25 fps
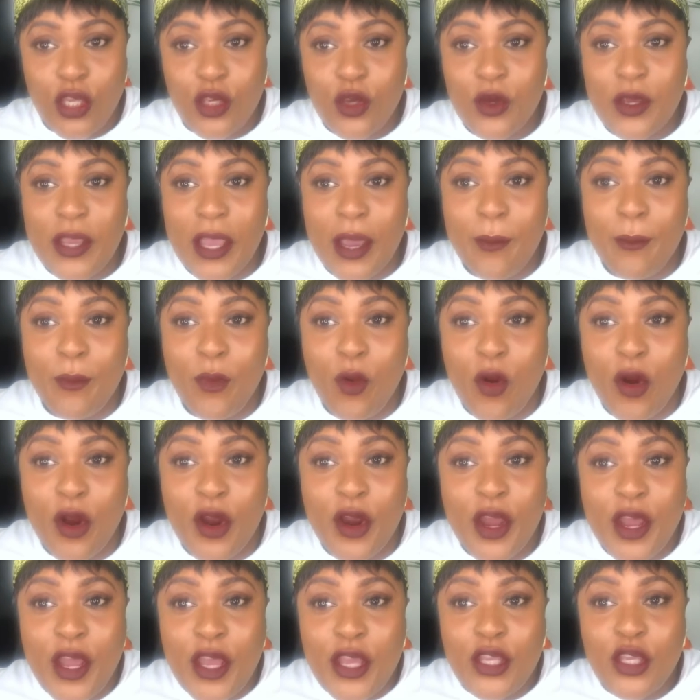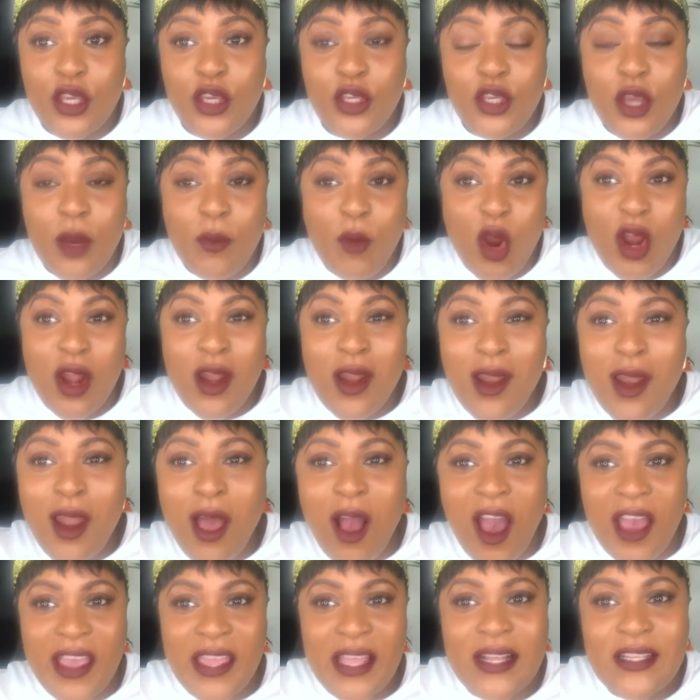You get more, you're more
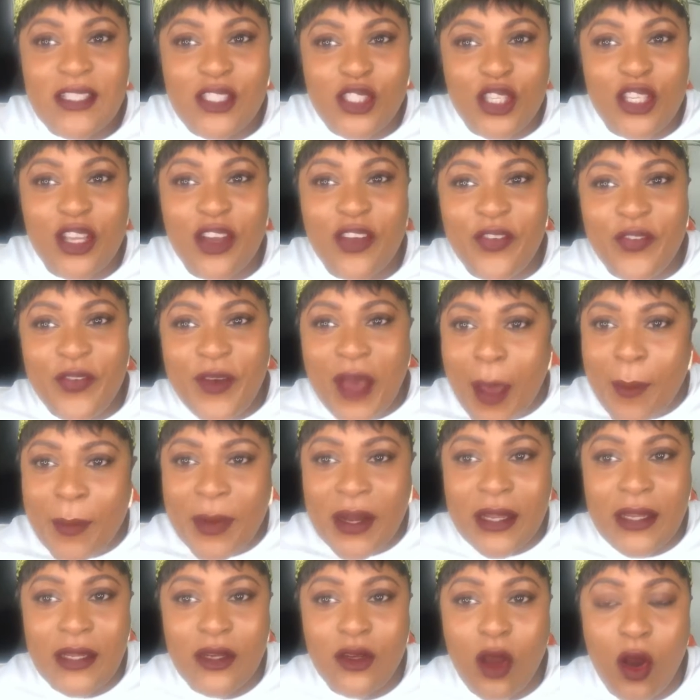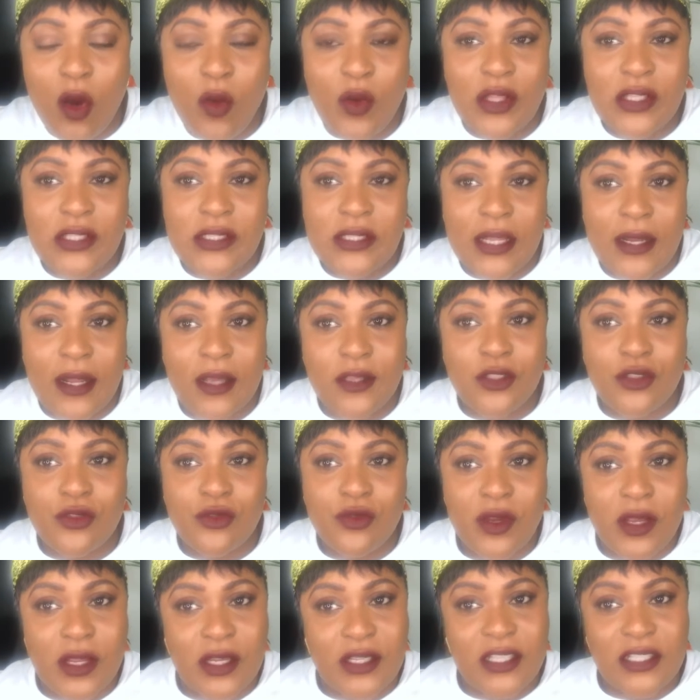loyal to your family now instead of
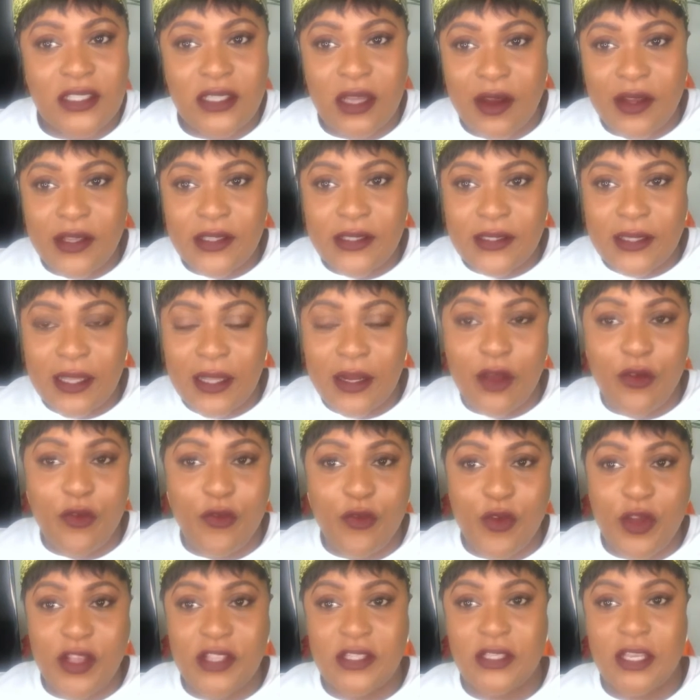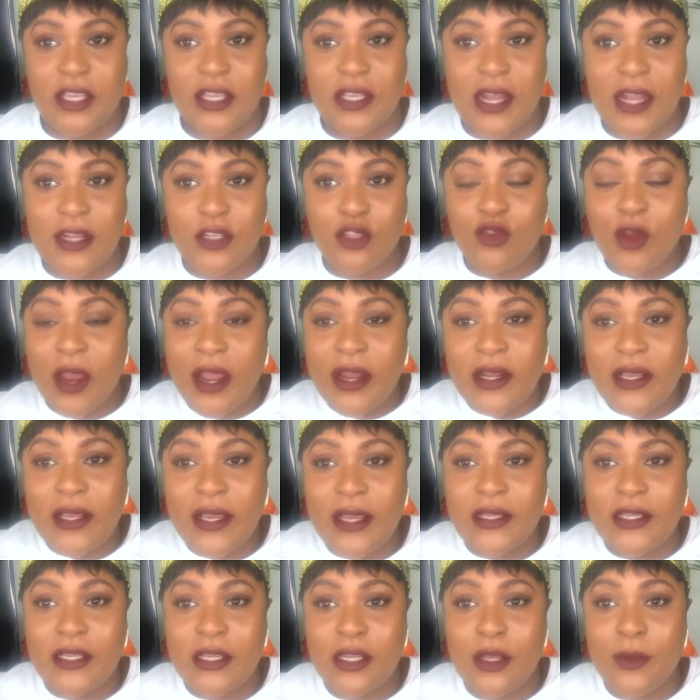strangers or instead of friends. Because you're not trying to
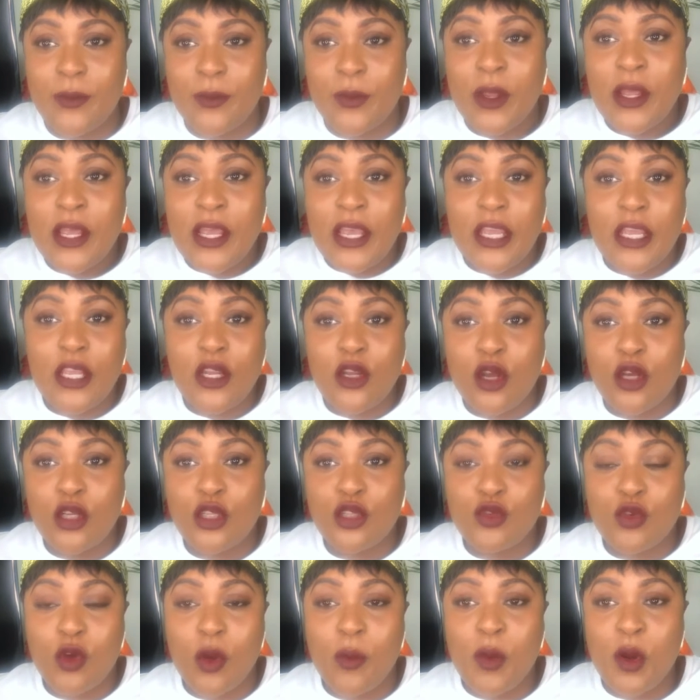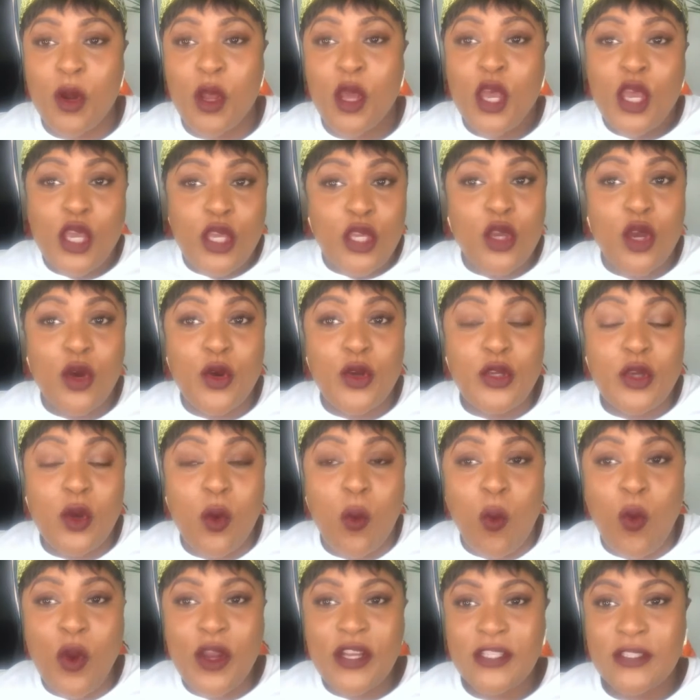get in them in no trouble.
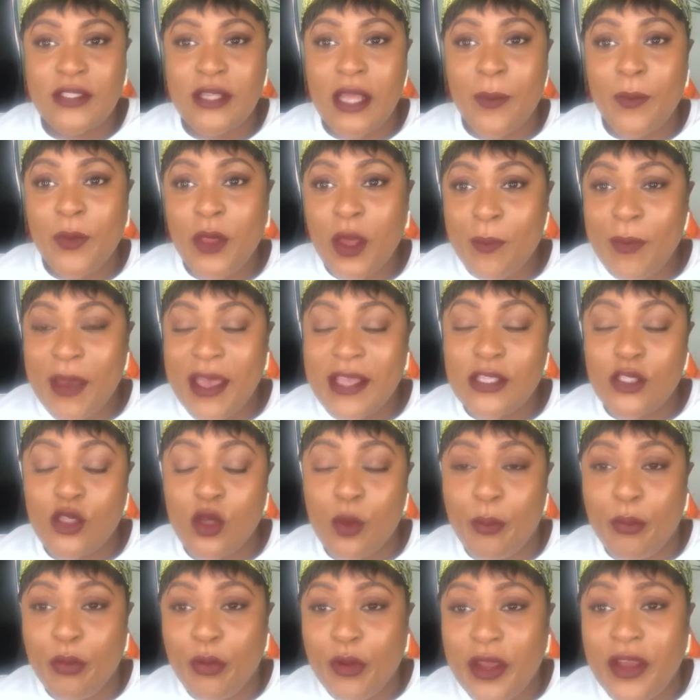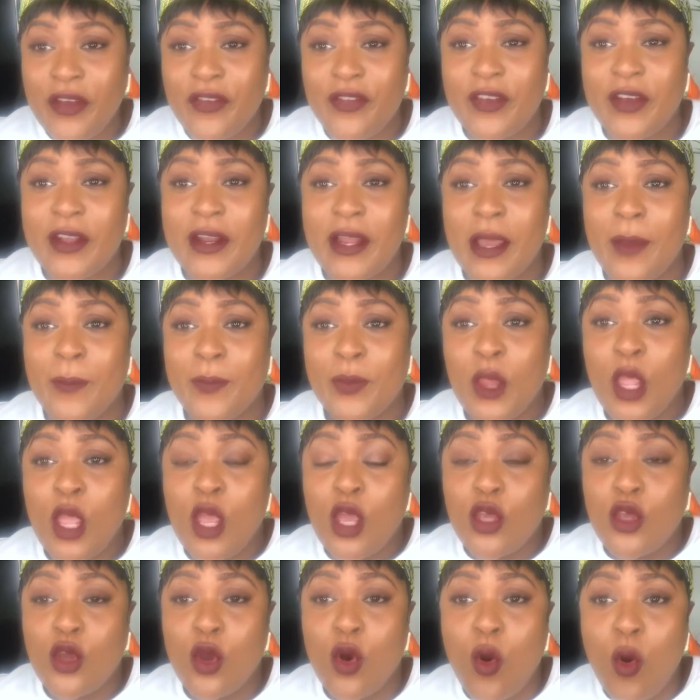You wish them the best. You pray for them.
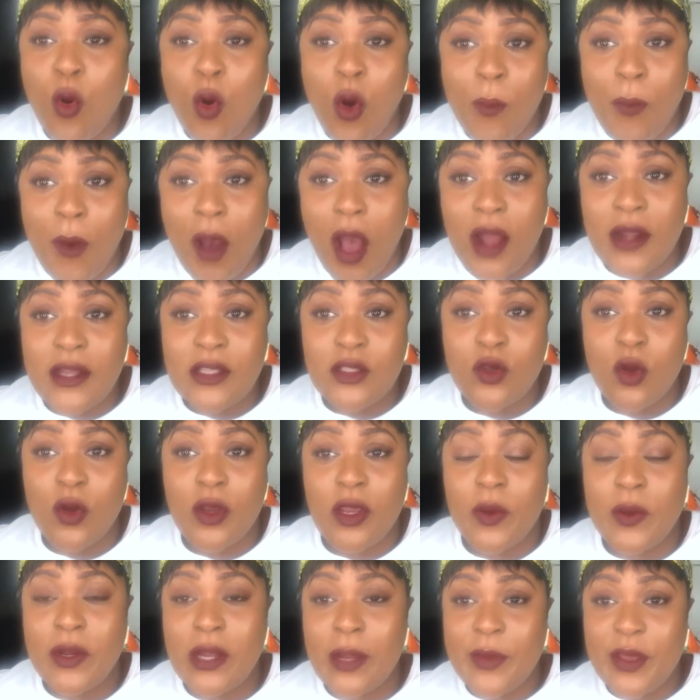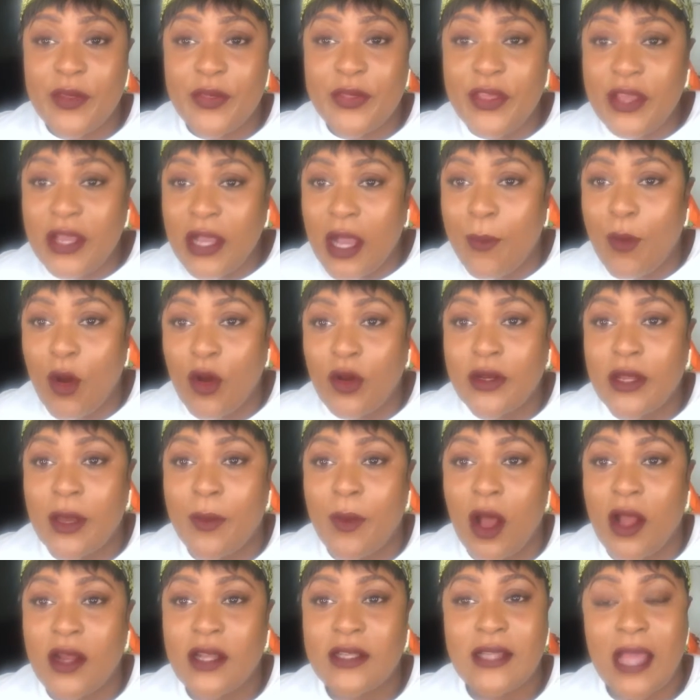You hope all is okay with them. You think about
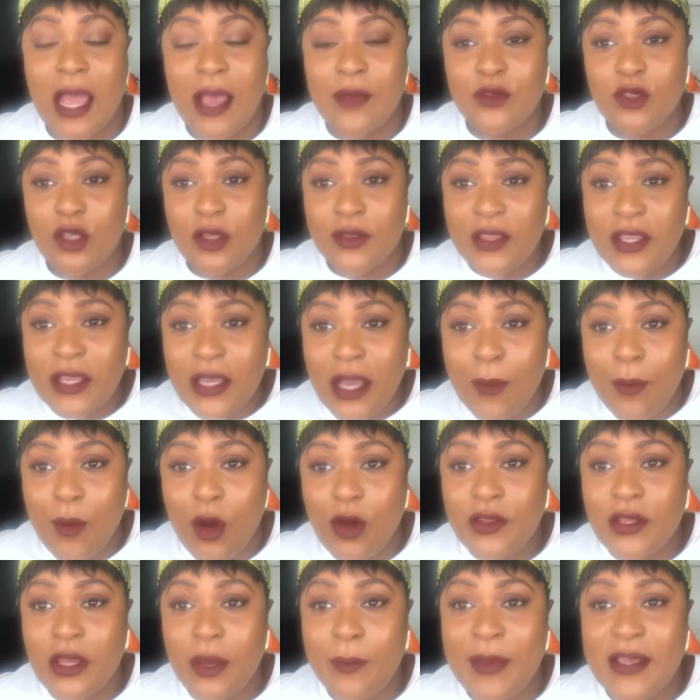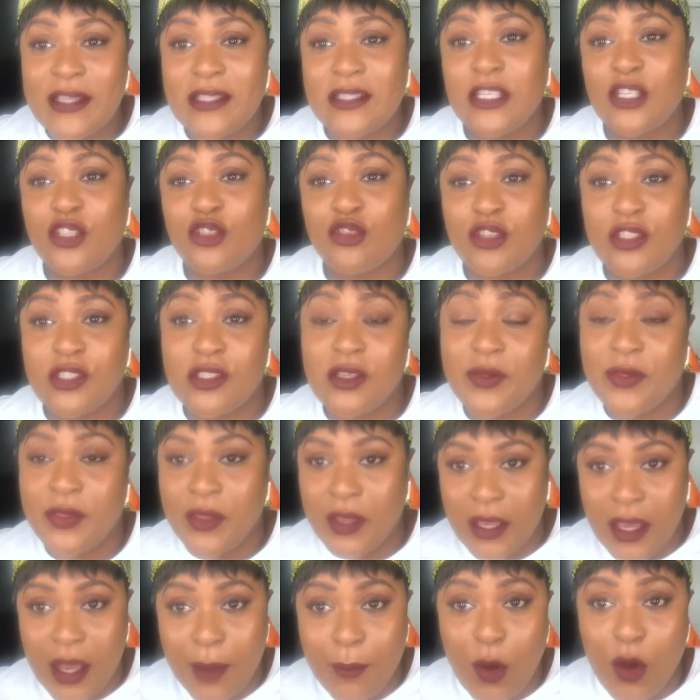them all the time. You think about their best interests. You
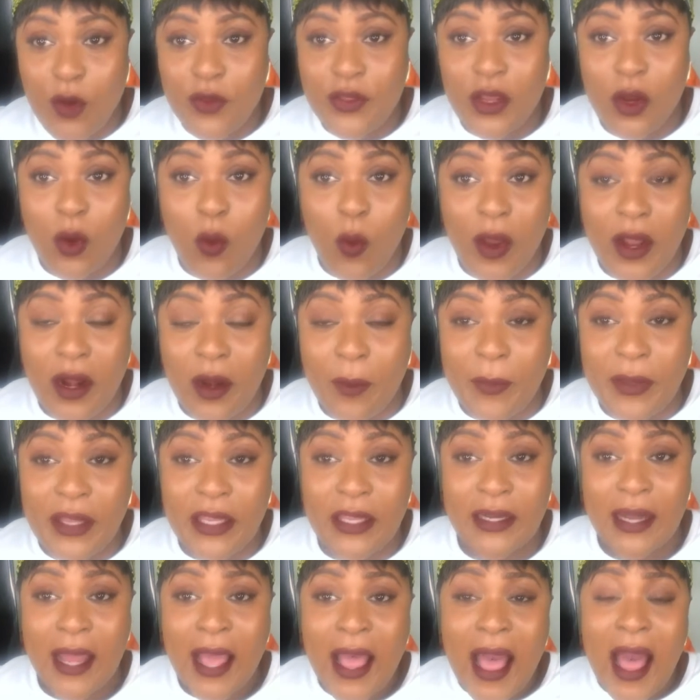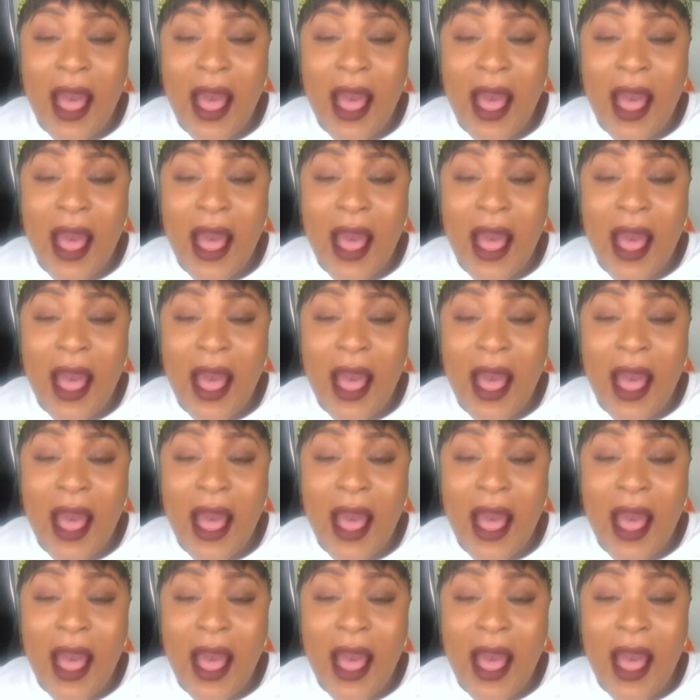think about their well-being